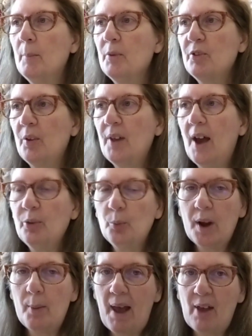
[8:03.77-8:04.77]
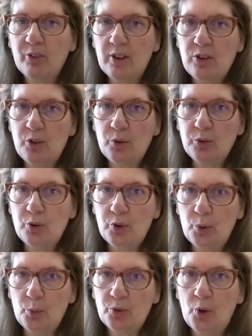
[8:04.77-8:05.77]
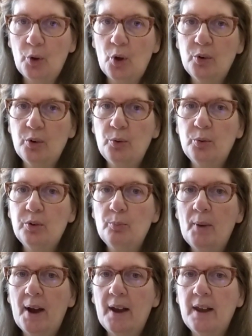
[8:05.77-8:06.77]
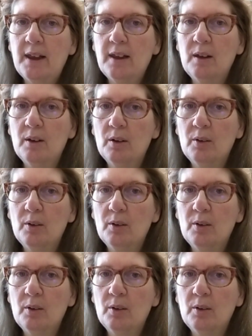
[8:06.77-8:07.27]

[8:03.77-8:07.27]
So that's what I'm asking you to do. So go to my